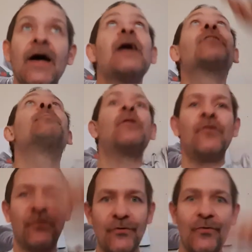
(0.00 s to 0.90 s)
as
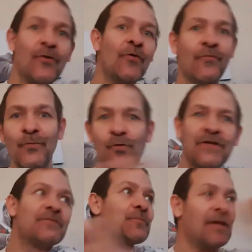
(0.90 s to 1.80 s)
opposed to from all
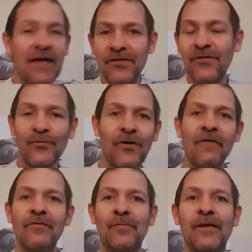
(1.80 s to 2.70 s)
different places all
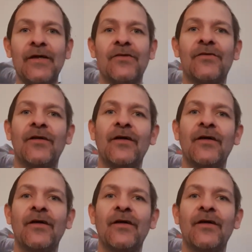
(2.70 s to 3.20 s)
over the place.